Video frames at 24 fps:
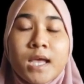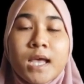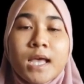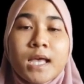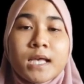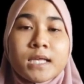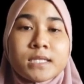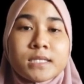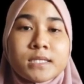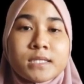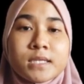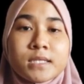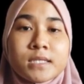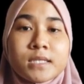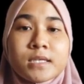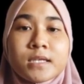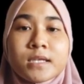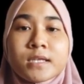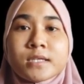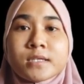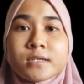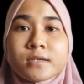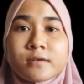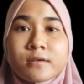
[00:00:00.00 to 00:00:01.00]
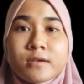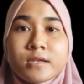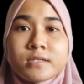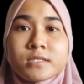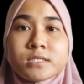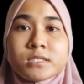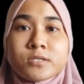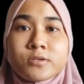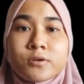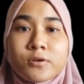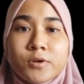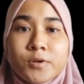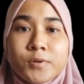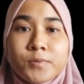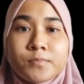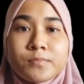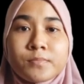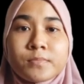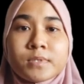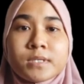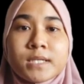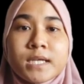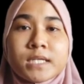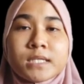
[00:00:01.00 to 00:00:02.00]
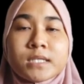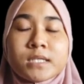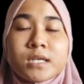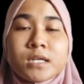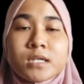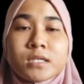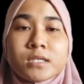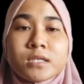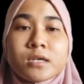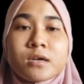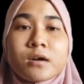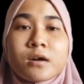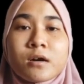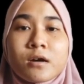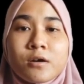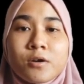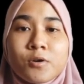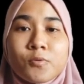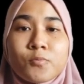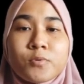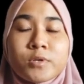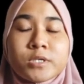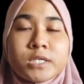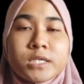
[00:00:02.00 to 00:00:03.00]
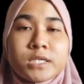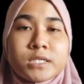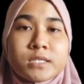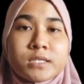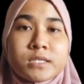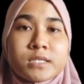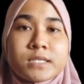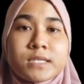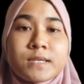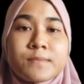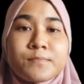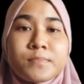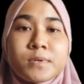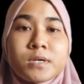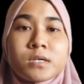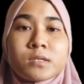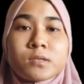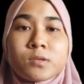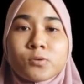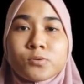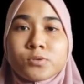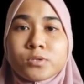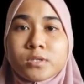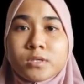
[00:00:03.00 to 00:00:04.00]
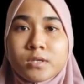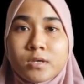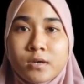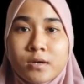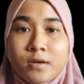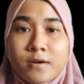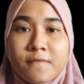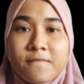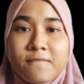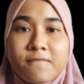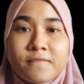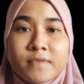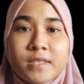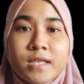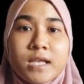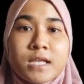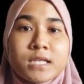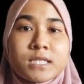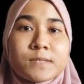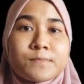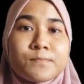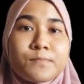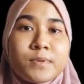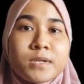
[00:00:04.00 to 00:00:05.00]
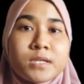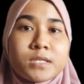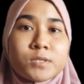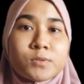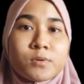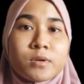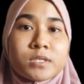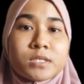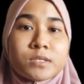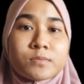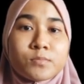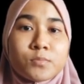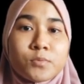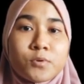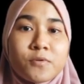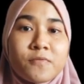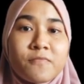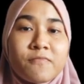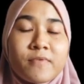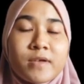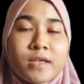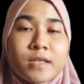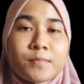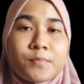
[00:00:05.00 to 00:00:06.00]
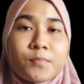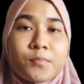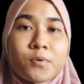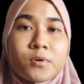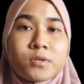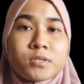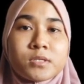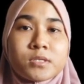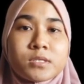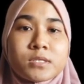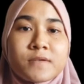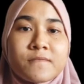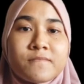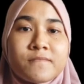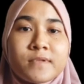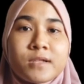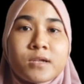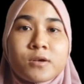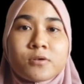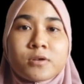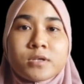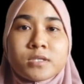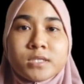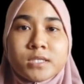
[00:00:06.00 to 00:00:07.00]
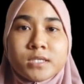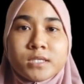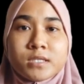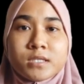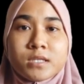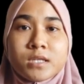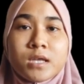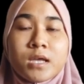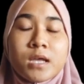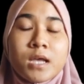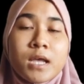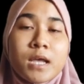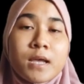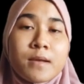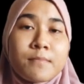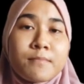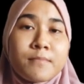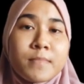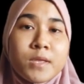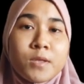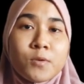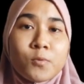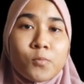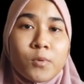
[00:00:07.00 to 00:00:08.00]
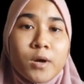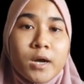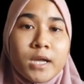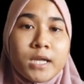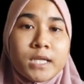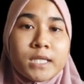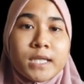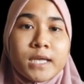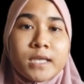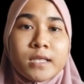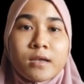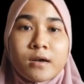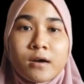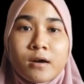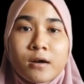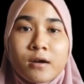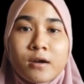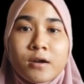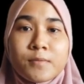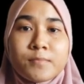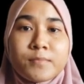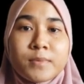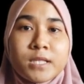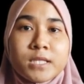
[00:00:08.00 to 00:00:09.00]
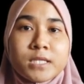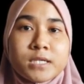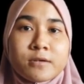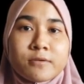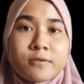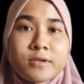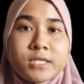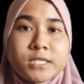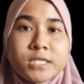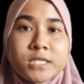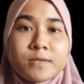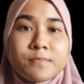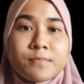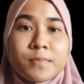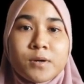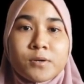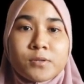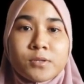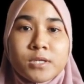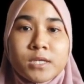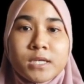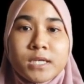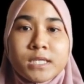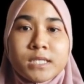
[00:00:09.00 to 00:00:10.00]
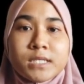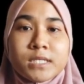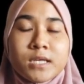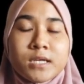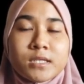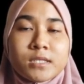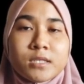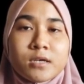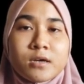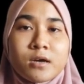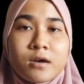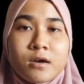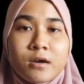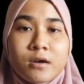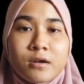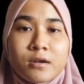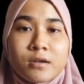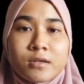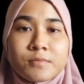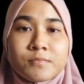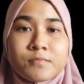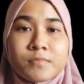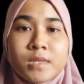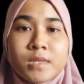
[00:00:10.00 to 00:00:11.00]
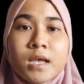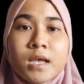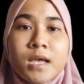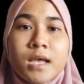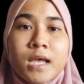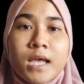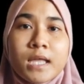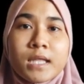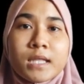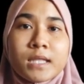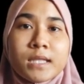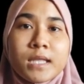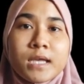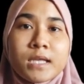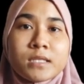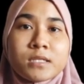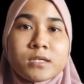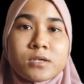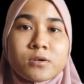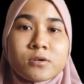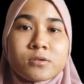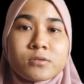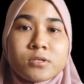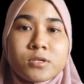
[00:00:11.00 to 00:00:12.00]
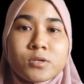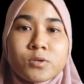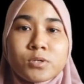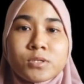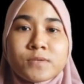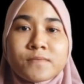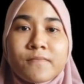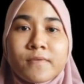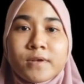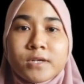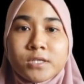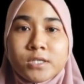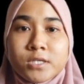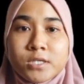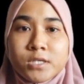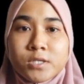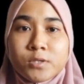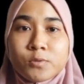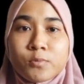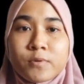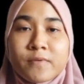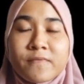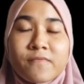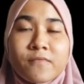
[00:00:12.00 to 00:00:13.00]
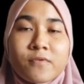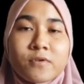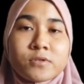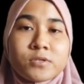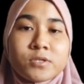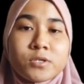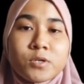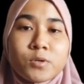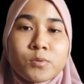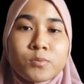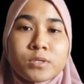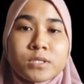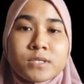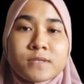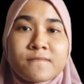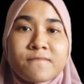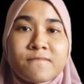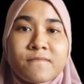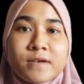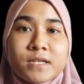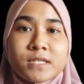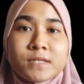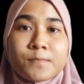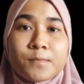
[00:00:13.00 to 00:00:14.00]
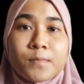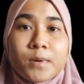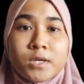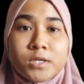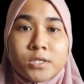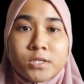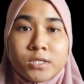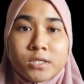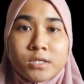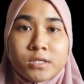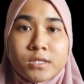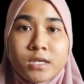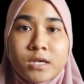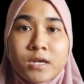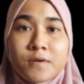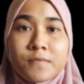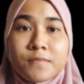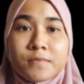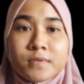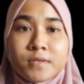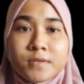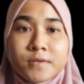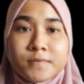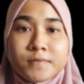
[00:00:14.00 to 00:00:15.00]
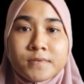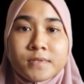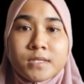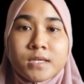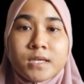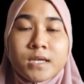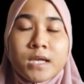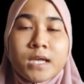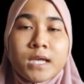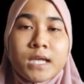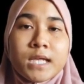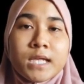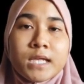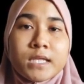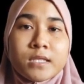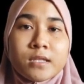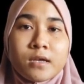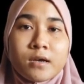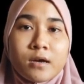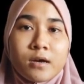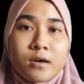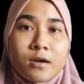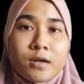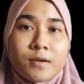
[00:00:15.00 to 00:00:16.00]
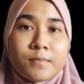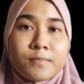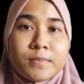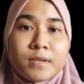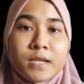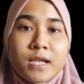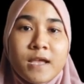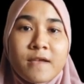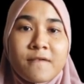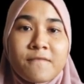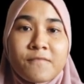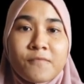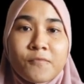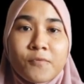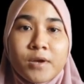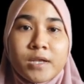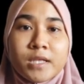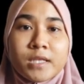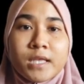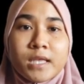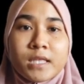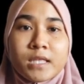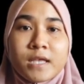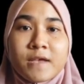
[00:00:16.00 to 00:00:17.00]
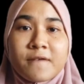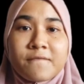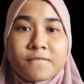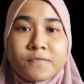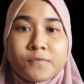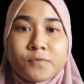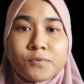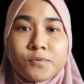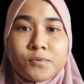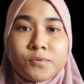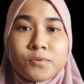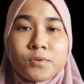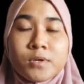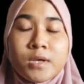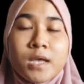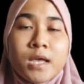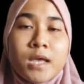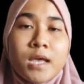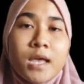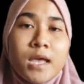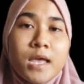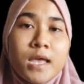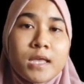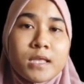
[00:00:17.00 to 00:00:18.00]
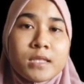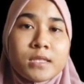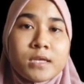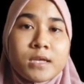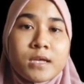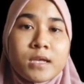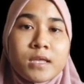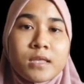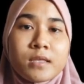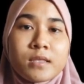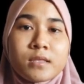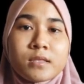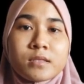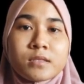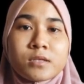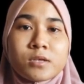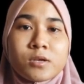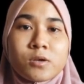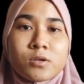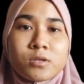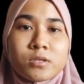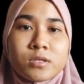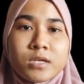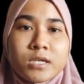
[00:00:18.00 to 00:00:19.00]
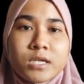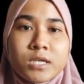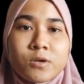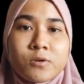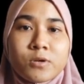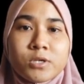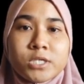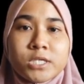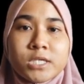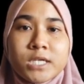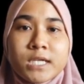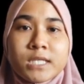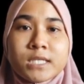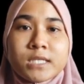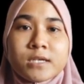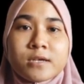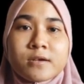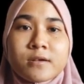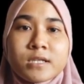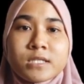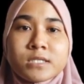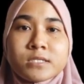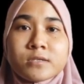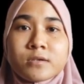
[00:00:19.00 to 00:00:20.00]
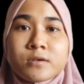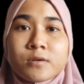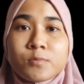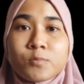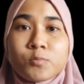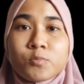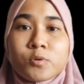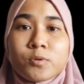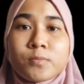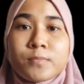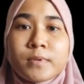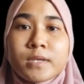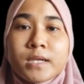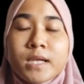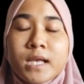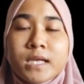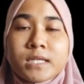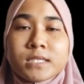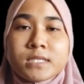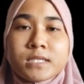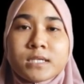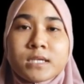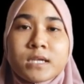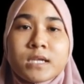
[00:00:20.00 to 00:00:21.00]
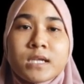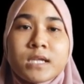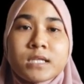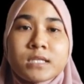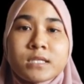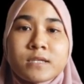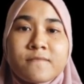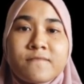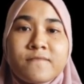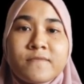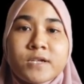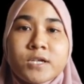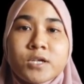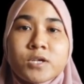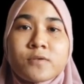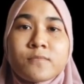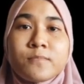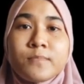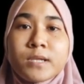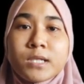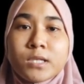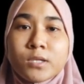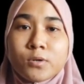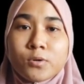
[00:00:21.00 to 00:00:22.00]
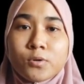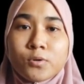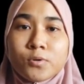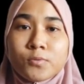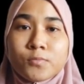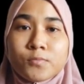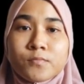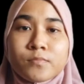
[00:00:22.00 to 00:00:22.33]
As stated in Green's theorem, let delta R, which is a simple closed curve that is piecewise smooth and positively oriented. Meanwhile, let R be the region bounded in delta R, and let the continuous function with continuous first partial derivatives in R be f1 and f2. And then the equation in the Green's theorem will be as in the figure below.